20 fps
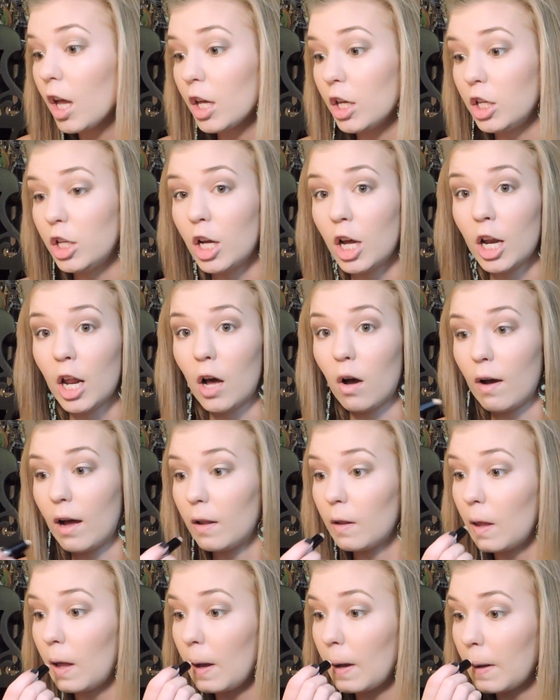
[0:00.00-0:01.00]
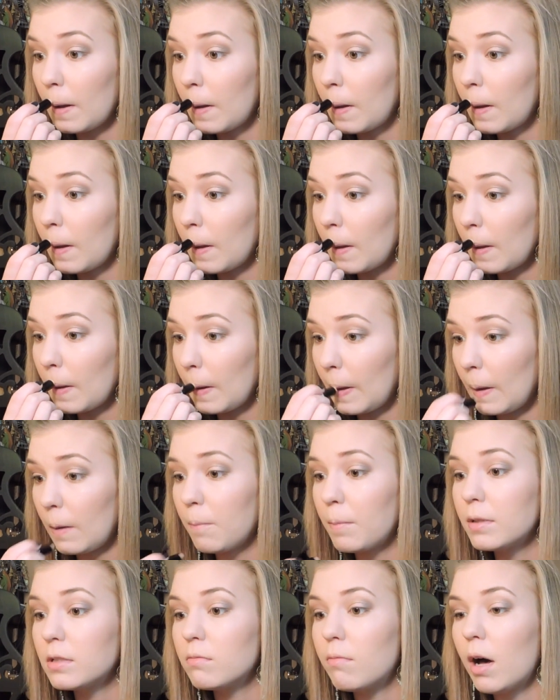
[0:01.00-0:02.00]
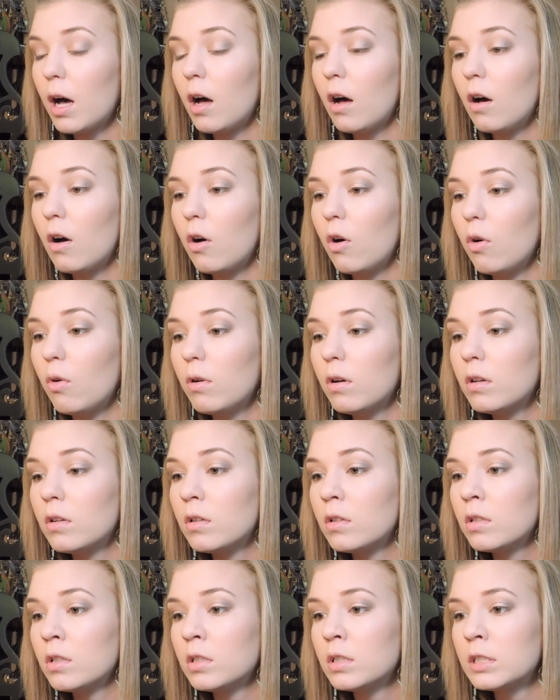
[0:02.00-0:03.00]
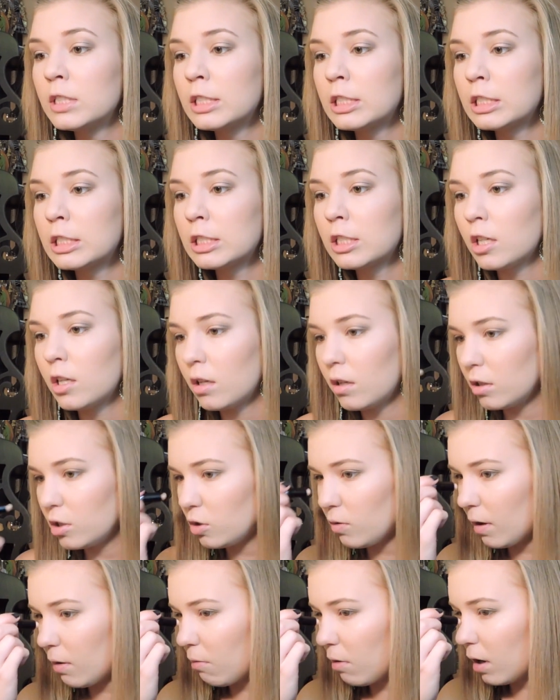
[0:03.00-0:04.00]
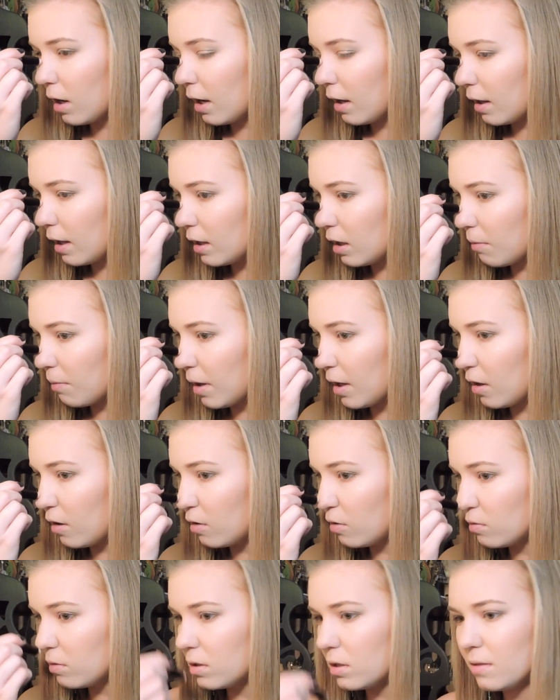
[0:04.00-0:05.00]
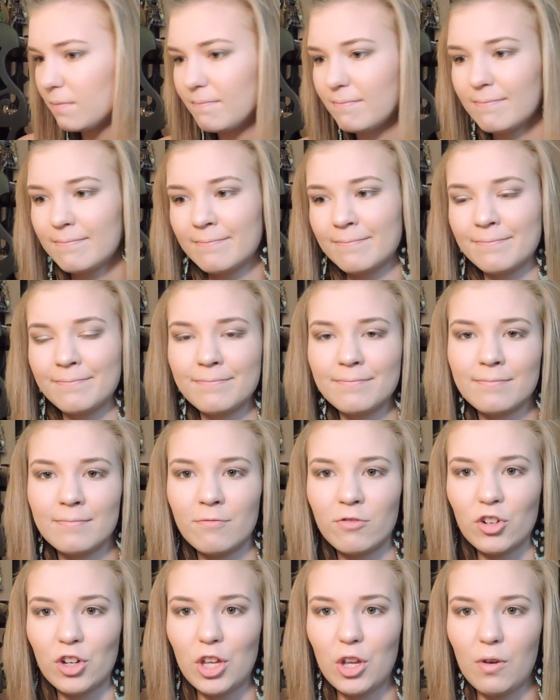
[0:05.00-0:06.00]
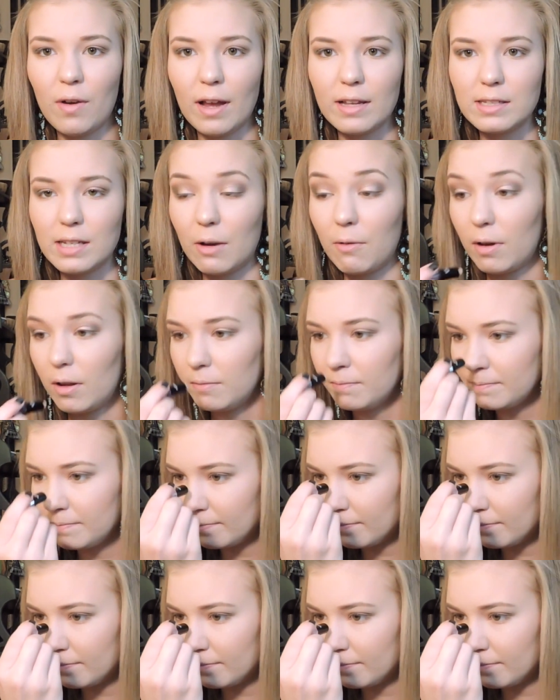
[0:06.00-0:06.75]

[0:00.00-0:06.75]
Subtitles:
you know how long. Cupid's bow. Do I want to highlight down my nose? For you guys, I will.